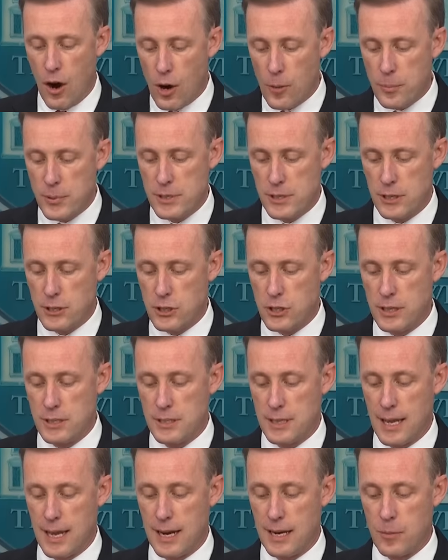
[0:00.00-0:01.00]
Our position
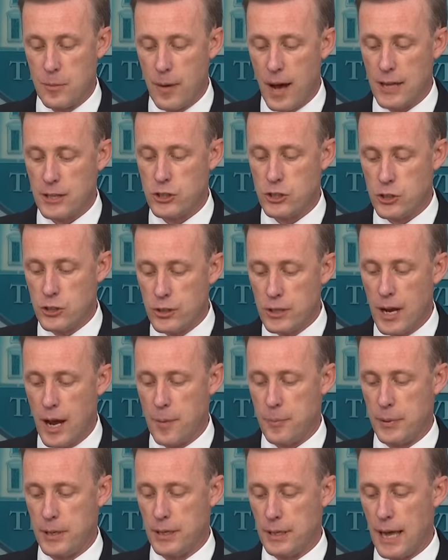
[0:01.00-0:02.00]
is that Hamas should
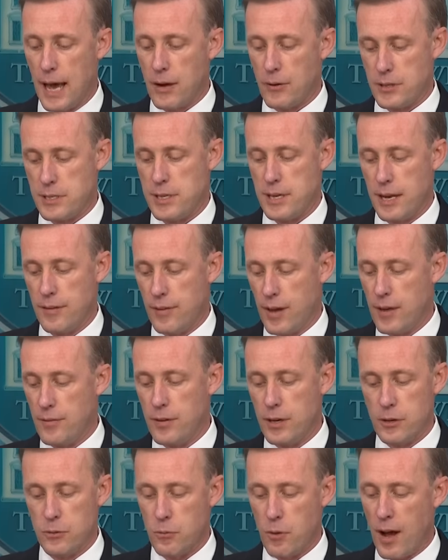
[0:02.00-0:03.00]
not be allowed a safe
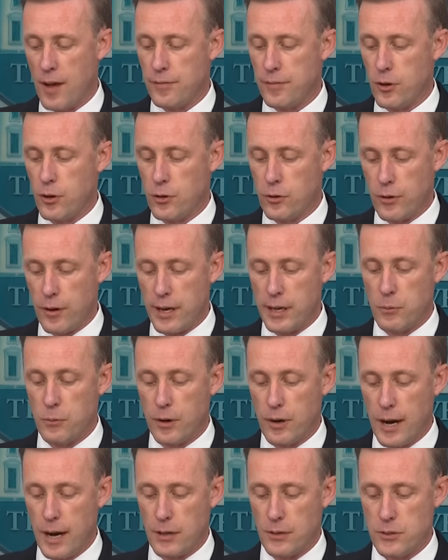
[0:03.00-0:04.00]
haven in Rafah or
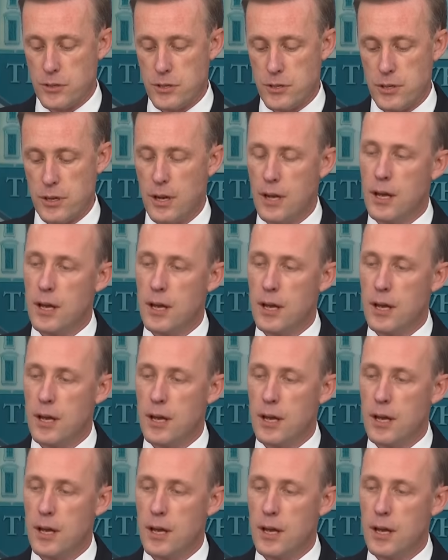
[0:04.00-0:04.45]
anywhere else.